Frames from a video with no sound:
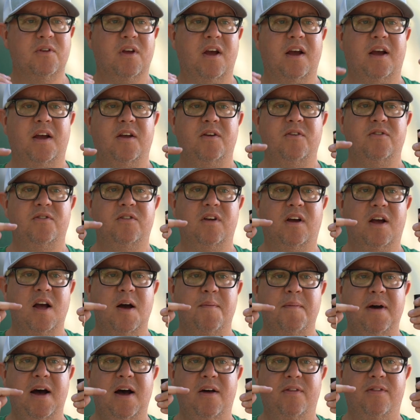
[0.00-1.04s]
like it used to
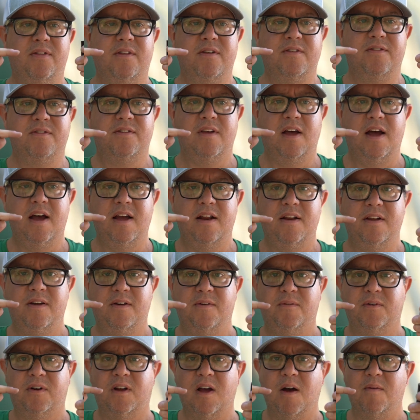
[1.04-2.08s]
come out, this side
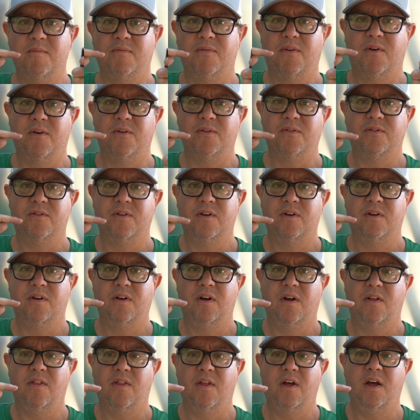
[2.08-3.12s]
would come first,
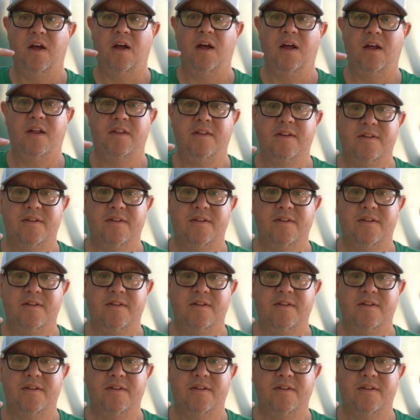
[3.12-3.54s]
and then